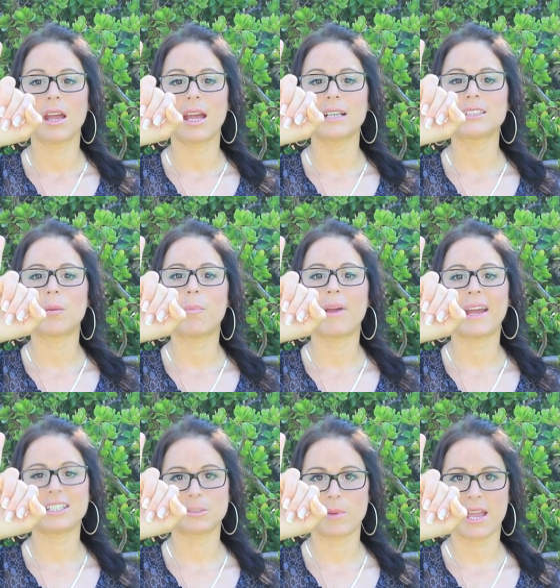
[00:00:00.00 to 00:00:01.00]
As I
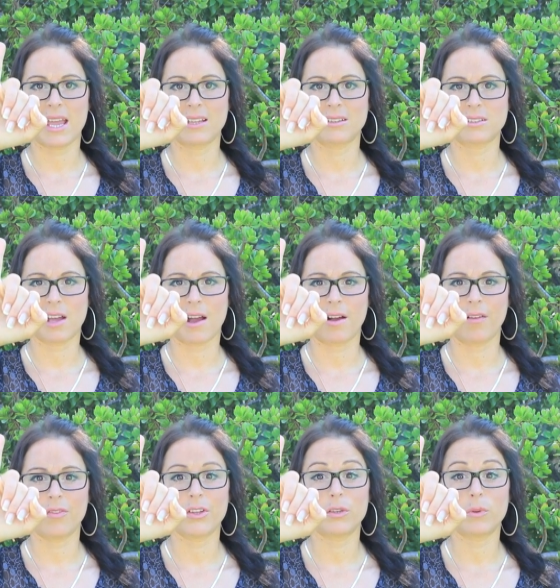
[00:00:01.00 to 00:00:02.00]
pass my hand
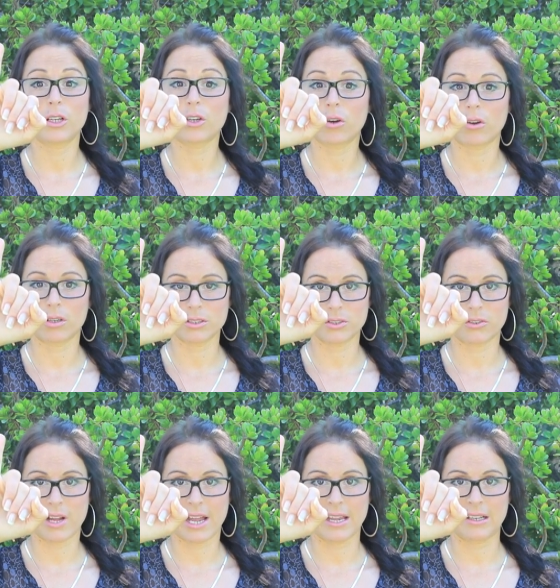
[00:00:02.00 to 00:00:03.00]
down, that will cause your
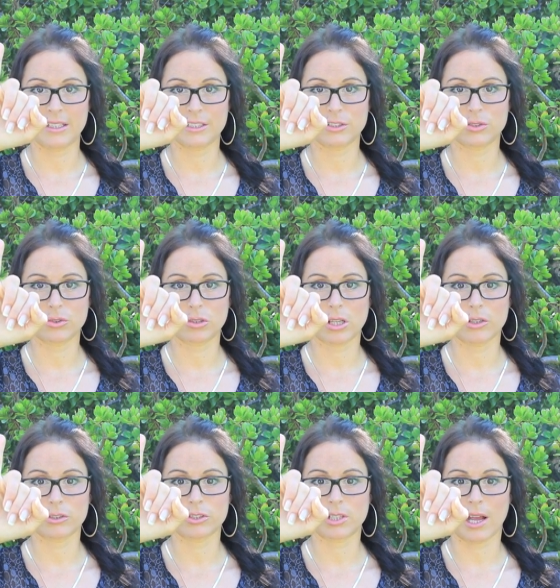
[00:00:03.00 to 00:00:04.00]
eyelids to
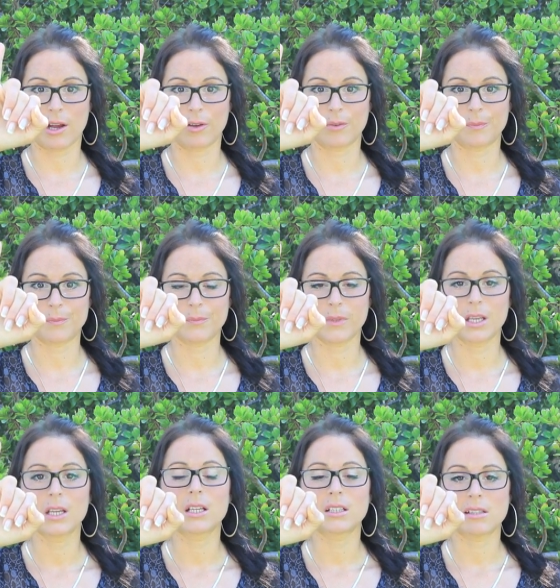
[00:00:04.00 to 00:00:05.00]
close down.
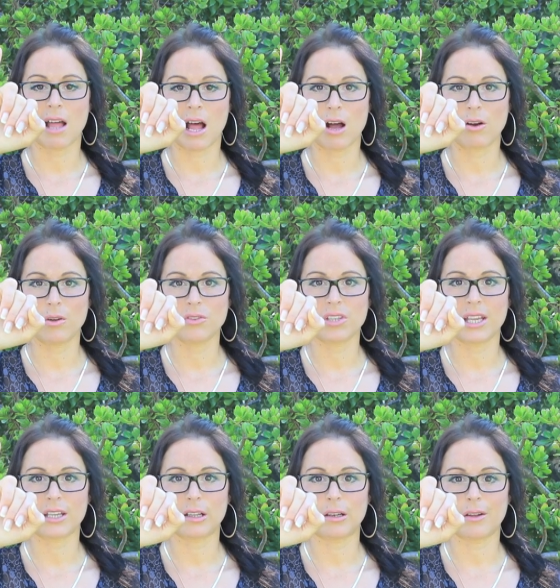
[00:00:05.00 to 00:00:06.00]
Now
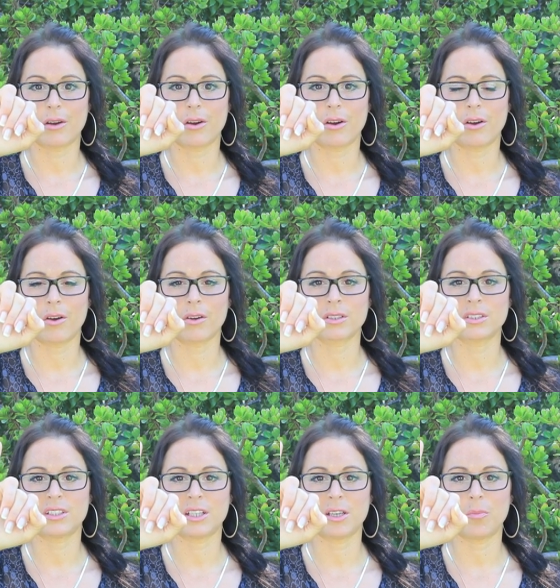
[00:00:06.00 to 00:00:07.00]
take a long,
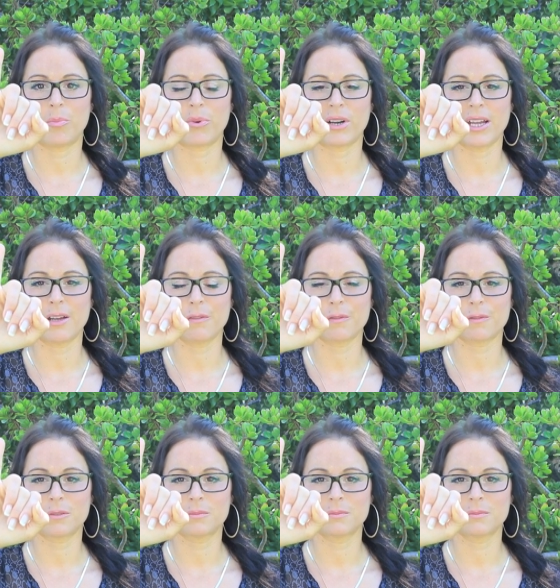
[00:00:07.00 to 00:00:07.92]
deep breath